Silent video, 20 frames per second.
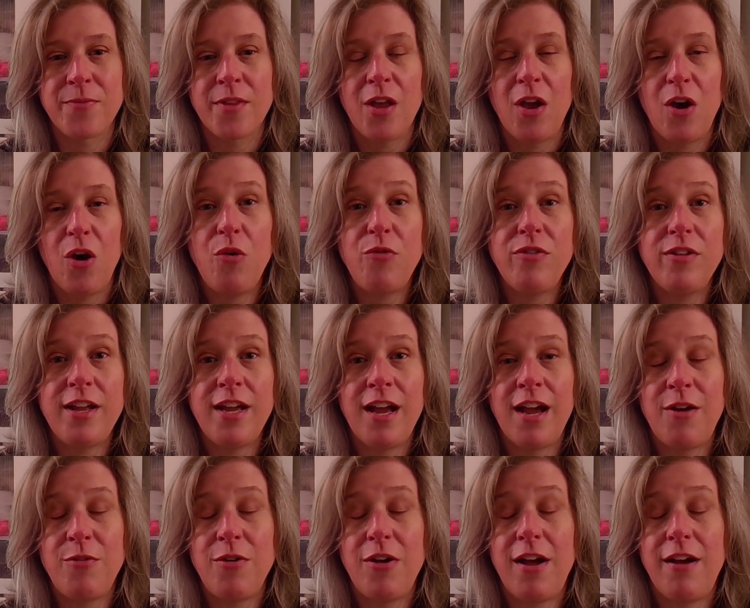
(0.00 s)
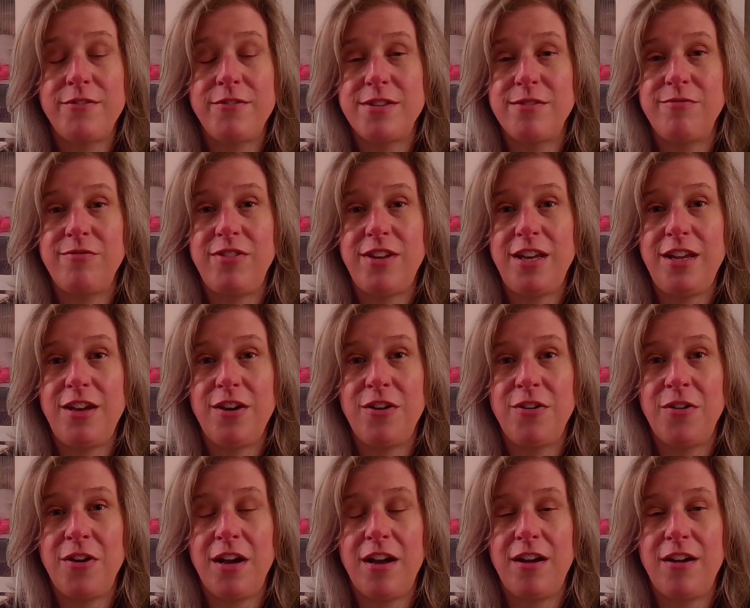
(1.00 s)
hopefully I will have some
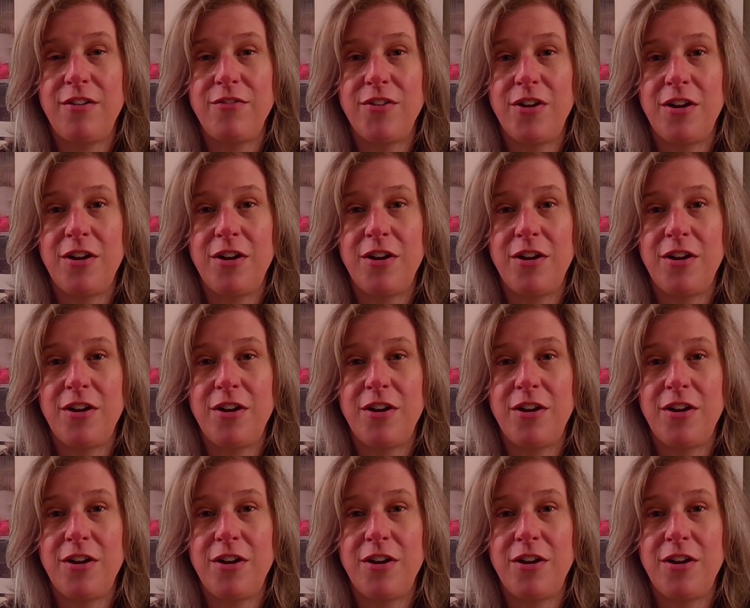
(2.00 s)
video of